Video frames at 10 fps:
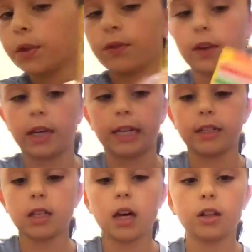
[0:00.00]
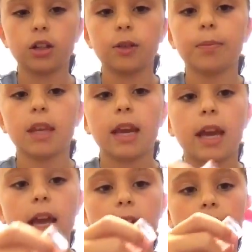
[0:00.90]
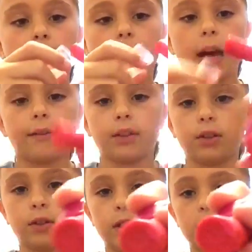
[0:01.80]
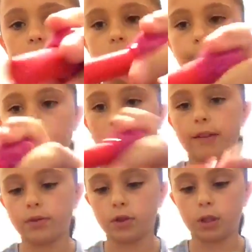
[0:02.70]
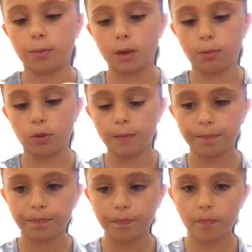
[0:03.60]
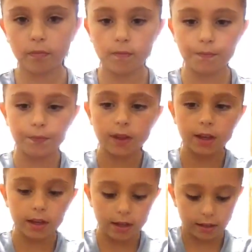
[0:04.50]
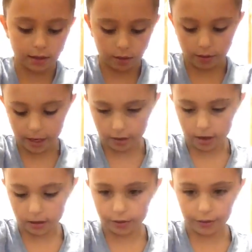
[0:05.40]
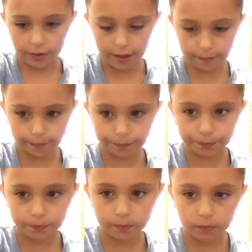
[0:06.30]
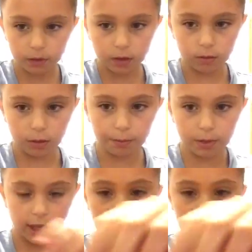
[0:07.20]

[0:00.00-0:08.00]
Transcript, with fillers: very nice color. I haven't used this, but I have used this purple one. It's a little hair coloring thing. Whoops.